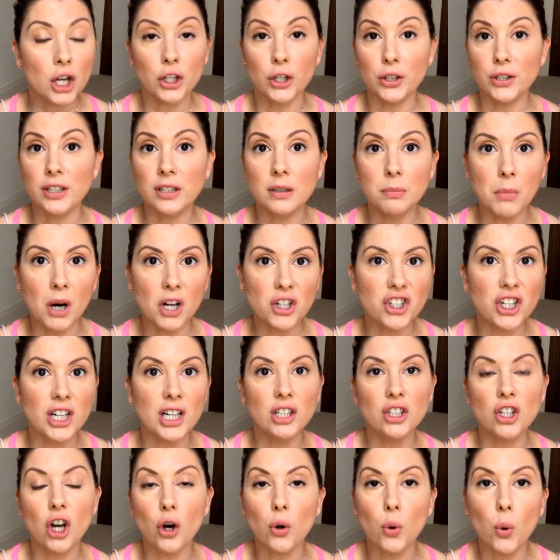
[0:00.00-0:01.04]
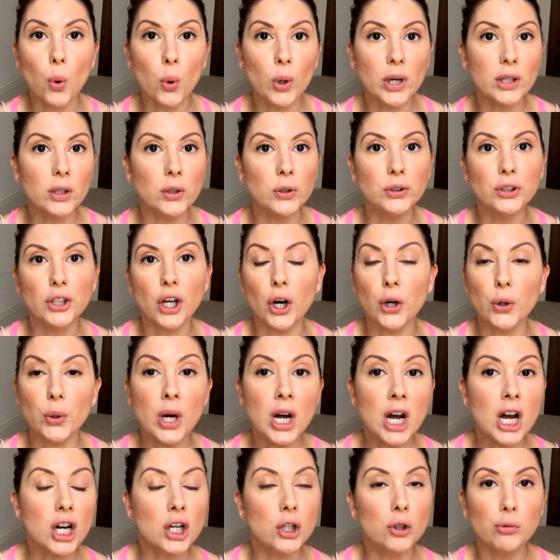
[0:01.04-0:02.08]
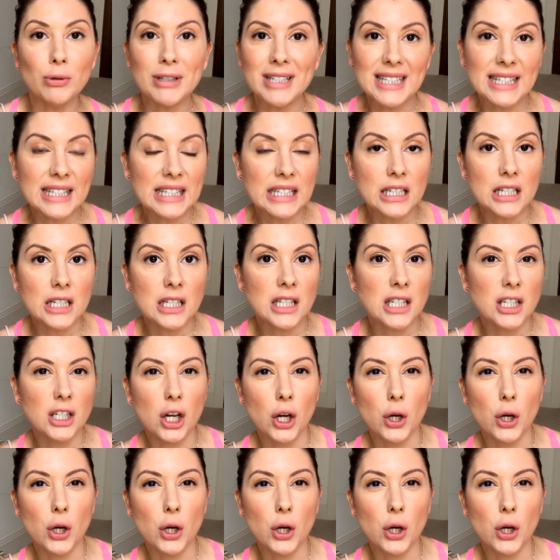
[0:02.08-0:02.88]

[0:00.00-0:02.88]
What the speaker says: No smudging, no oil, no greasiness,